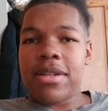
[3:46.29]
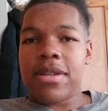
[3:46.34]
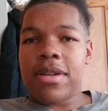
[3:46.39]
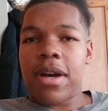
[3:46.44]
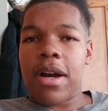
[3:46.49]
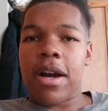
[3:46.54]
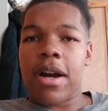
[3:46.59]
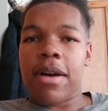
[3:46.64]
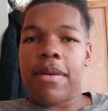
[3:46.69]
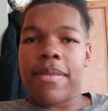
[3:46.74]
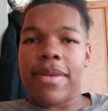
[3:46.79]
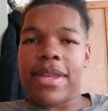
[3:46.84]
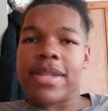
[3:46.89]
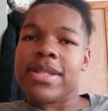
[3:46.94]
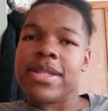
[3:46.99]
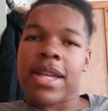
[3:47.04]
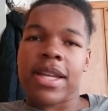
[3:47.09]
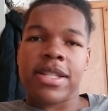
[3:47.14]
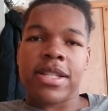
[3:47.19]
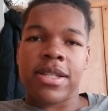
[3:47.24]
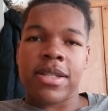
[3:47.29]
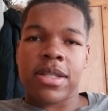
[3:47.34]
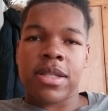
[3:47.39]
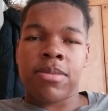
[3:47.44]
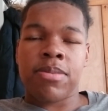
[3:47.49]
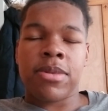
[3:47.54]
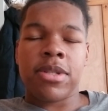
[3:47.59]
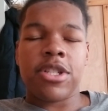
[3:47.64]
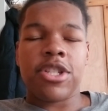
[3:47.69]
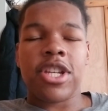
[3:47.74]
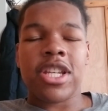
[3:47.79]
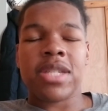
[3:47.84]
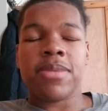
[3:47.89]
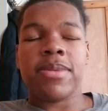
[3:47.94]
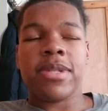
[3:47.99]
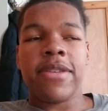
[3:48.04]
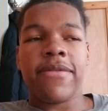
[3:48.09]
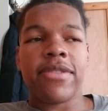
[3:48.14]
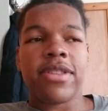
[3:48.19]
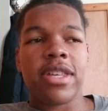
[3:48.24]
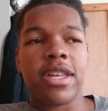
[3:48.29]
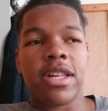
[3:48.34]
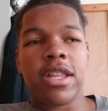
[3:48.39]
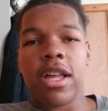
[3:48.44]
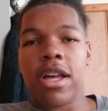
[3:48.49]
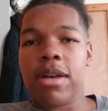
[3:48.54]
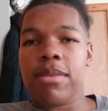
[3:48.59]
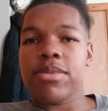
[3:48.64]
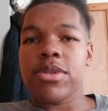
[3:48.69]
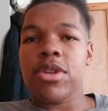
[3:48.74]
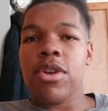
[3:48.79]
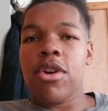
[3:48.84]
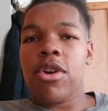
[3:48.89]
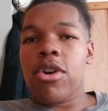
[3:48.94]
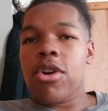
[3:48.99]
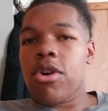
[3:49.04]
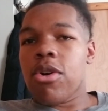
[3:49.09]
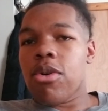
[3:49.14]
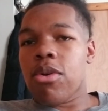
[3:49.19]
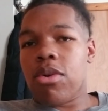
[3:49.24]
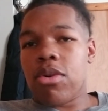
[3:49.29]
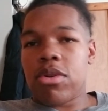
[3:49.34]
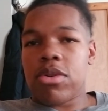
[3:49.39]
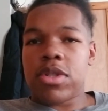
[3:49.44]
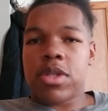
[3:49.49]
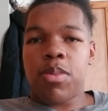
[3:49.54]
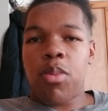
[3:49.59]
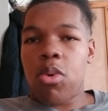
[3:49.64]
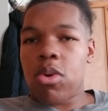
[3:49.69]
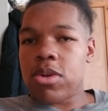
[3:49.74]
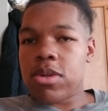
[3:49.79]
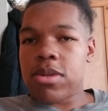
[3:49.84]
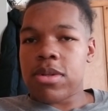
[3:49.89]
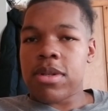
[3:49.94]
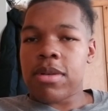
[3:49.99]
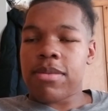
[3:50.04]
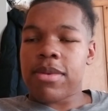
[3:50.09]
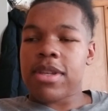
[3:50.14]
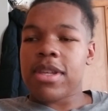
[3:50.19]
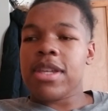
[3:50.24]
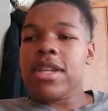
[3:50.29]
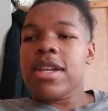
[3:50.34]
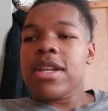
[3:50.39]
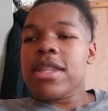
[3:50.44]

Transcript: And this is not just specifically clubs or sports or something.